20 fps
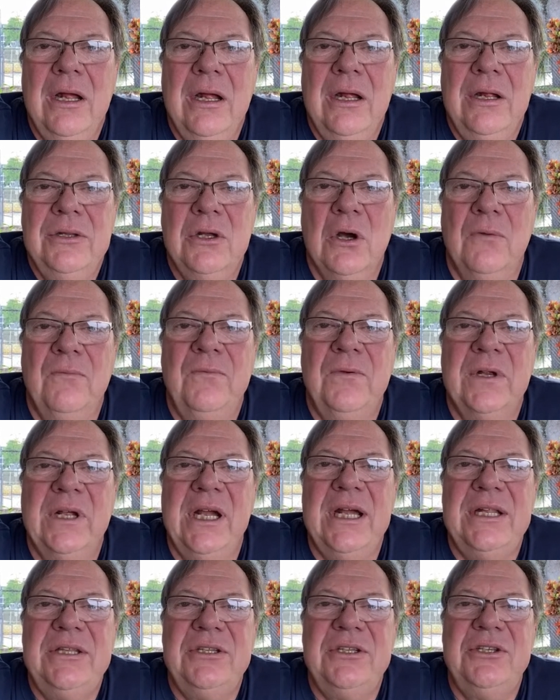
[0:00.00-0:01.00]
don't
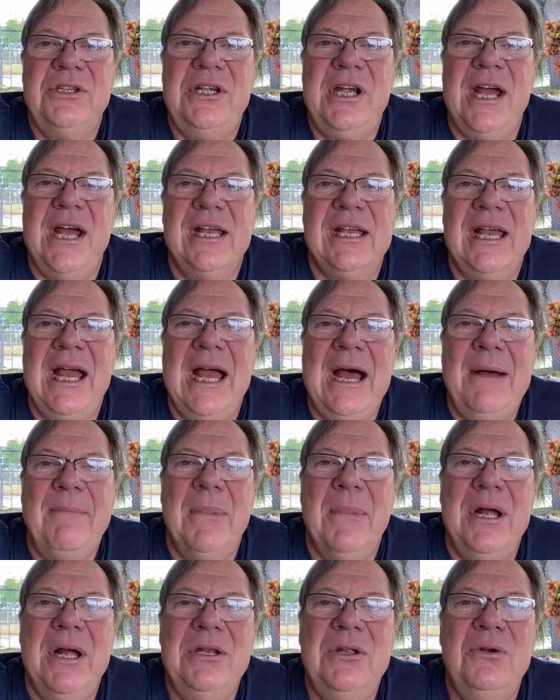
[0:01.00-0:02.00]
forget, check out
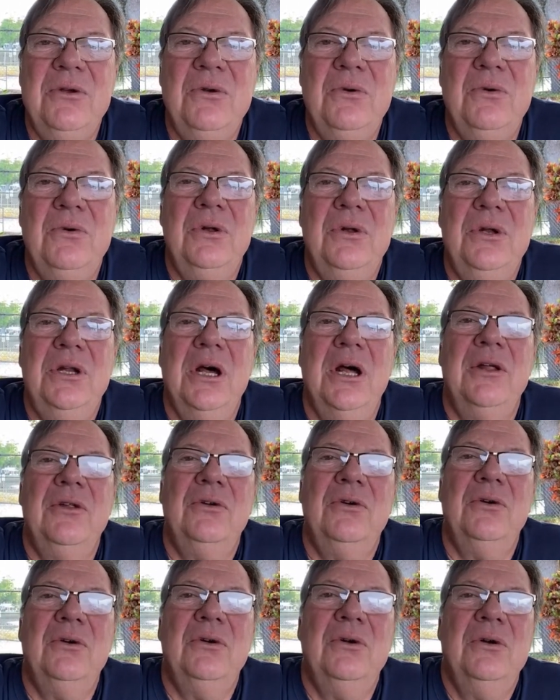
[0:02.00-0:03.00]
my new
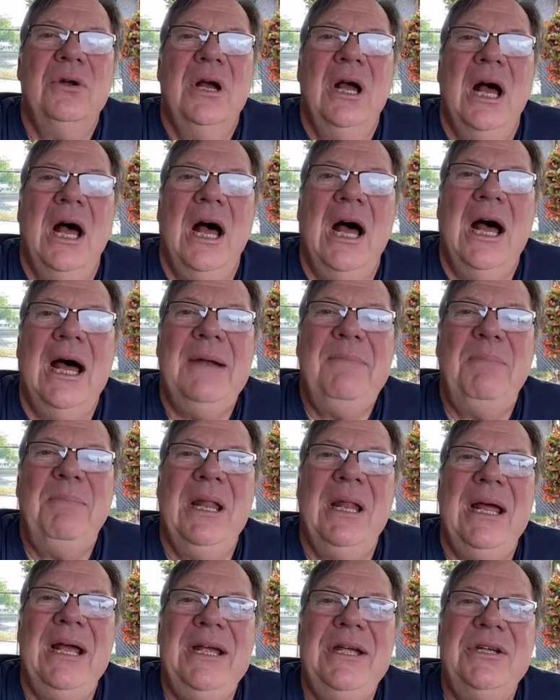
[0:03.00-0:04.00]
Another Odd
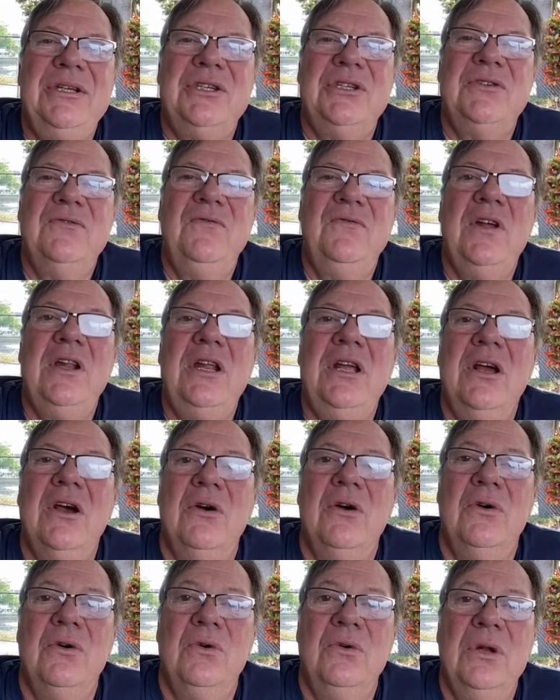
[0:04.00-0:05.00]
Place
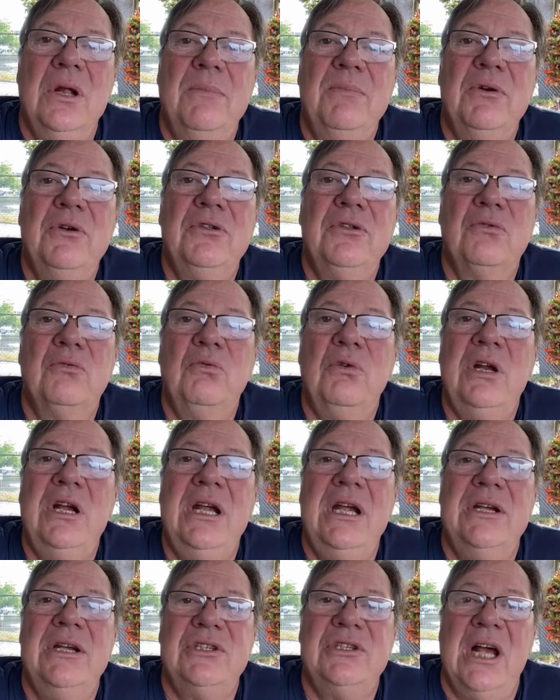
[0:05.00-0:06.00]
video. Number 3
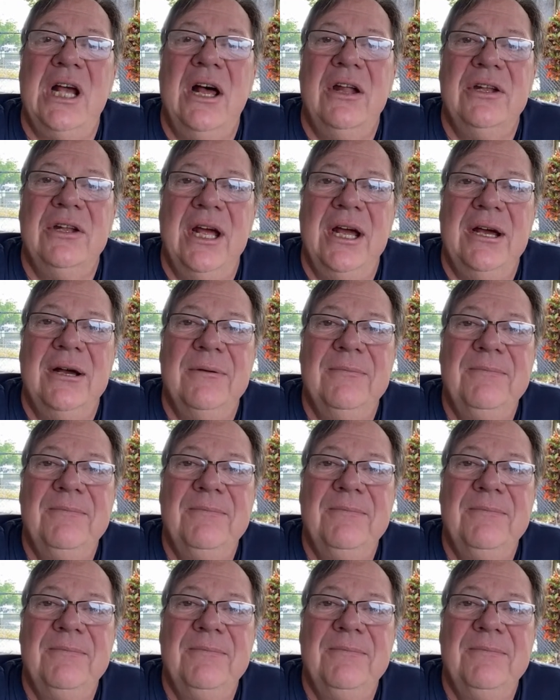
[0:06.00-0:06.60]
is out now.